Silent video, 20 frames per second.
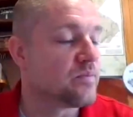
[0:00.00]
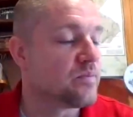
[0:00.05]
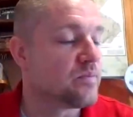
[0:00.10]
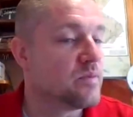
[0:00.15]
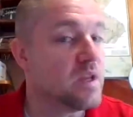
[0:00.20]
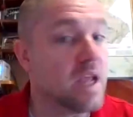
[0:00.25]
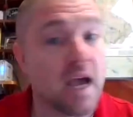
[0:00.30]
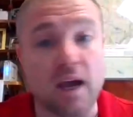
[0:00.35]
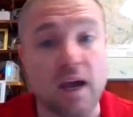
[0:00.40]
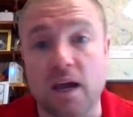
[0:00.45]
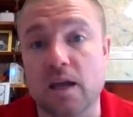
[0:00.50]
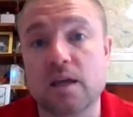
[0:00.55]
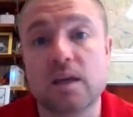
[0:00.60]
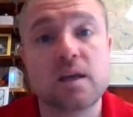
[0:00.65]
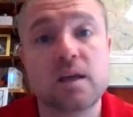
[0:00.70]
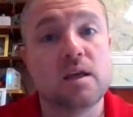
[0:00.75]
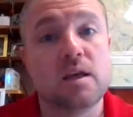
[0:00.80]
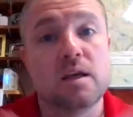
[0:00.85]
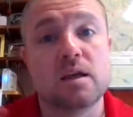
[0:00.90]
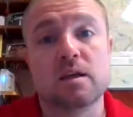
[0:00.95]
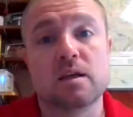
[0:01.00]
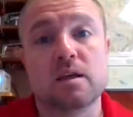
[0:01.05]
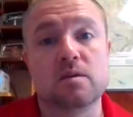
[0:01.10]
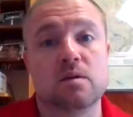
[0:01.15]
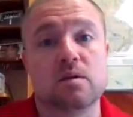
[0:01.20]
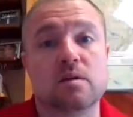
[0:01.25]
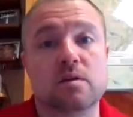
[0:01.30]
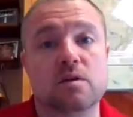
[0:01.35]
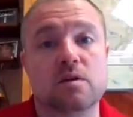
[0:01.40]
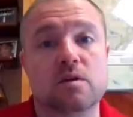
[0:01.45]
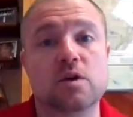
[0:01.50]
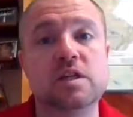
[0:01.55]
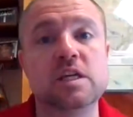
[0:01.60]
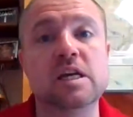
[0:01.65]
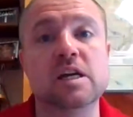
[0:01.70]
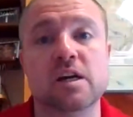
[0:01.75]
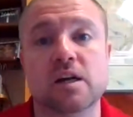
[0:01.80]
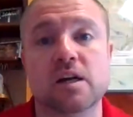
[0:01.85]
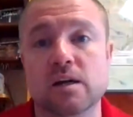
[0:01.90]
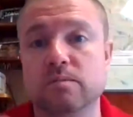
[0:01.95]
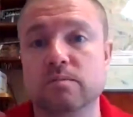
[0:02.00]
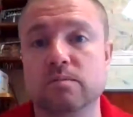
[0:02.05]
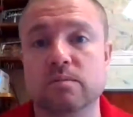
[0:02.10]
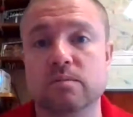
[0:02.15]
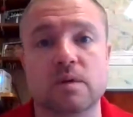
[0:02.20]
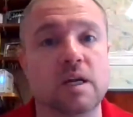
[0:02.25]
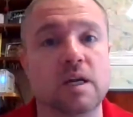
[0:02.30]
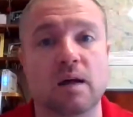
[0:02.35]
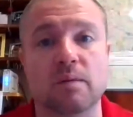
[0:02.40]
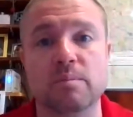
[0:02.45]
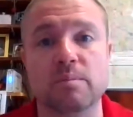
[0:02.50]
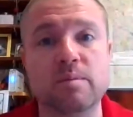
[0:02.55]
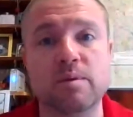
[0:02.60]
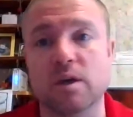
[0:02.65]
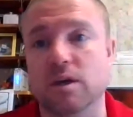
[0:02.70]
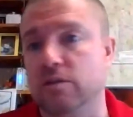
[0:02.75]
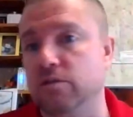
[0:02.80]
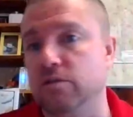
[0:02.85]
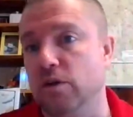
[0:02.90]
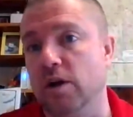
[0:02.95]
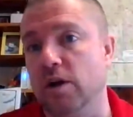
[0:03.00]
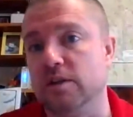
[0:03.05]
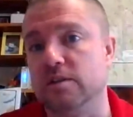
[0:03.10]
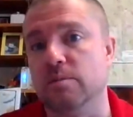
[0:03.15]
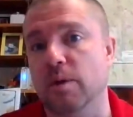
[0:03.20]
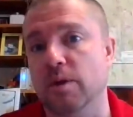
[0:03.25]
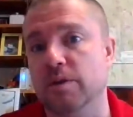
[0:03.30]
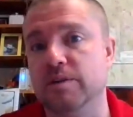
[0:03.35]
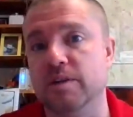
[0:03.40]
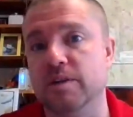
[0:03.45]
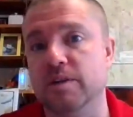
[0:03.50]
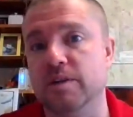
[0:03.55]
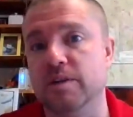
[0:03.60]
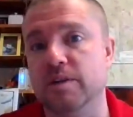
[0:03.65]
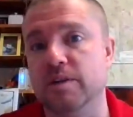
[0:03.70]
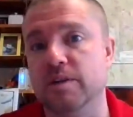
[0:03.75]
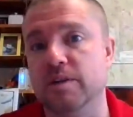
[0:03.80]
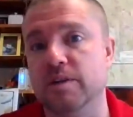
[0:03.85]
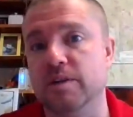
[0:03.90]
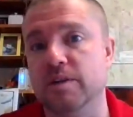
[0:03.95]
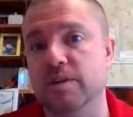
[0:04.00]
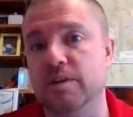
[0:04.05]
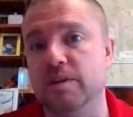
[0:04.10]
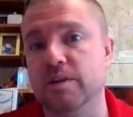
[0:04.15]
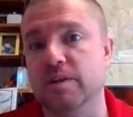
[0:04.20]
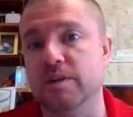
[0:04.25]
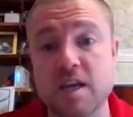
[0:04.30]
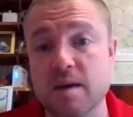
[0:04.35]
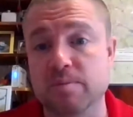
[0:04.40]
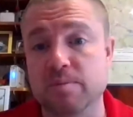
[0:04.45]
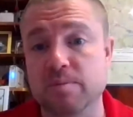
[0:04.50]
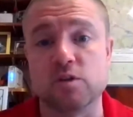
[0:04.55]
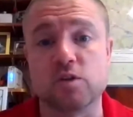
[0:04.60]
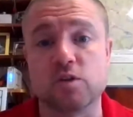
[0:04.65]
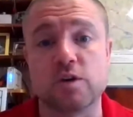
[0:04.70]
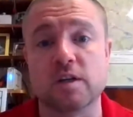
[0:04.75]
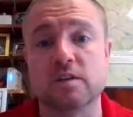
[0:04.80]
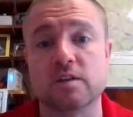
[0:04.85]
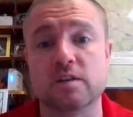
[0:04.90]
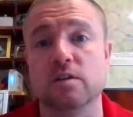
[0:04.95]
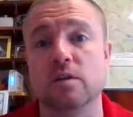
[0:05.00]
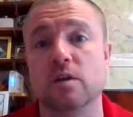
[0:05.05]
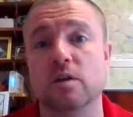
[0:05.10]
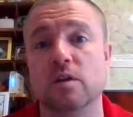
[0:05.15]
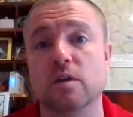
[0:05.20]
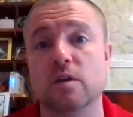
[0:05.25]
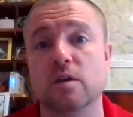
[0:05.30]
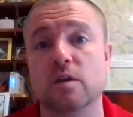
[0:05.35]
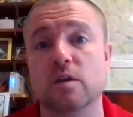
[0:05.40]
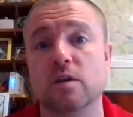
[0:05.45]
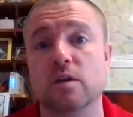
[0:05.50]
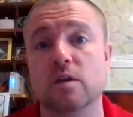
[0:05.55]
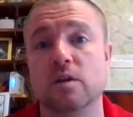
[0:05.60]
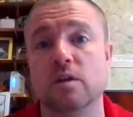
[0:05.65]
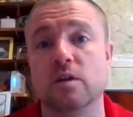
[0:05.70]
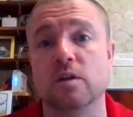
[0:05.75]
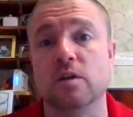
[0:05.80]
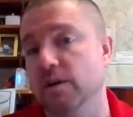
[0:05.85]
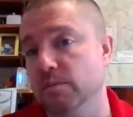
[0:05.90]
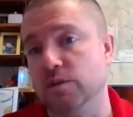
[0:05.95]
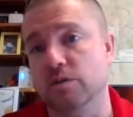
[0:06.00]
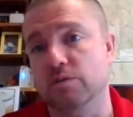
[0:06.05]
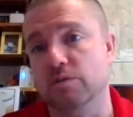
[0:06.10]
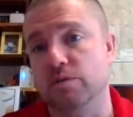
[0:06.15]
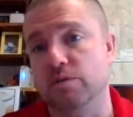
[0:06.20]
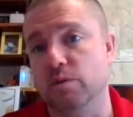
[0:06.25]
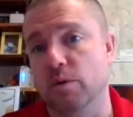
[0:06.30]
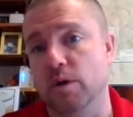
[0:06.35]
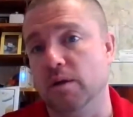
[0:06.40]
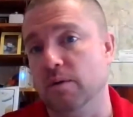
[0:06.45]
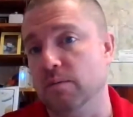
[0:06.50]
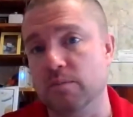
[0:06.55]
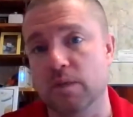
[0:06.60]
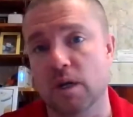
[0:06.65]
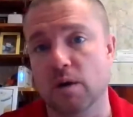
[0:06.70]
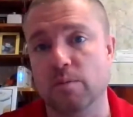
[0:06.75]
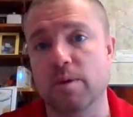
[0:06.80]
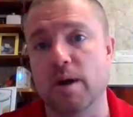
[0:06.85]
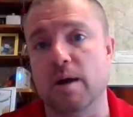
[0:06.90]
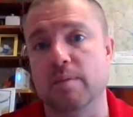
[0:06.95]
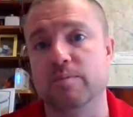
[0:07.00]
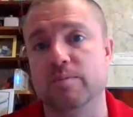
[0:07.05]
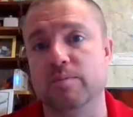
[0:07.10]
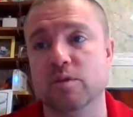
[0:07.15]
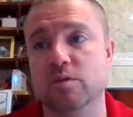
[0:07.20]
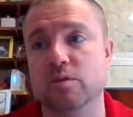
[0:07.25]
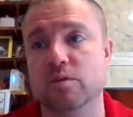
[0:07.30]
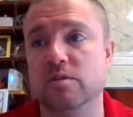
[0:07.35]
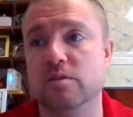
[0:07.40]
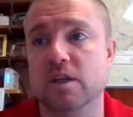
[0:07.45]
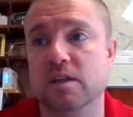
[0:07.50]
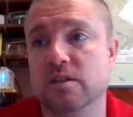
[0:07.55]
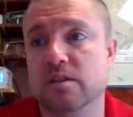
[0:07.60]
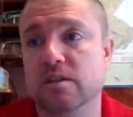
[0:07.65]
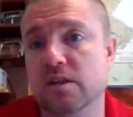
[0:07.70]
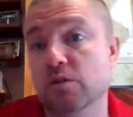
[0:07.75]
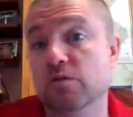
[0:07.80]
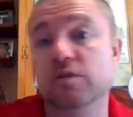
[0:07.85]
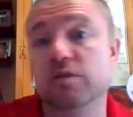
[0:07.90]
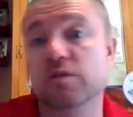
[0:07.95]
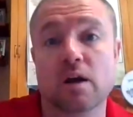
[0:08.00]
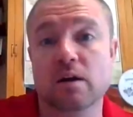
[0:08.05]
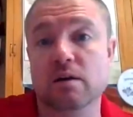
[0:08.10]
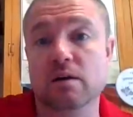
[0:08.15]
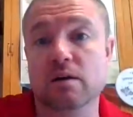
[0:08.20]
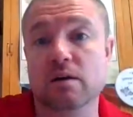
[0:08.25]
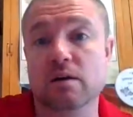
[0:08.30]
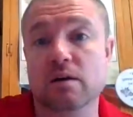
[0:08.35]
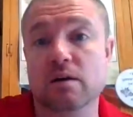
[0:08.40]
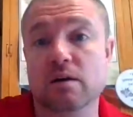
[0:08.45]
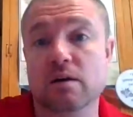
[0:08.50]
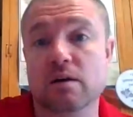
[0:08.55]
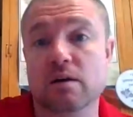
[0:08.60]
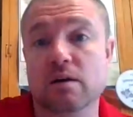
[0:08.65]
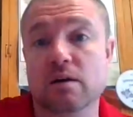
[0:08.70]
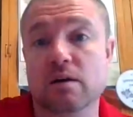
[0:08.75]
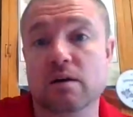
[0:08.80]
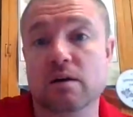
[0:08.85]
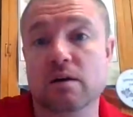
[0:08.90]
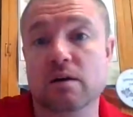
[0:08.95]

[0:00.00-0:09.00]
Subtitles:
yeah, good to hear. And maybe I'll throw out some other things. And if you have tips and tricks along the way, I love hearing them. So if you want to, pop those things that you've done, into the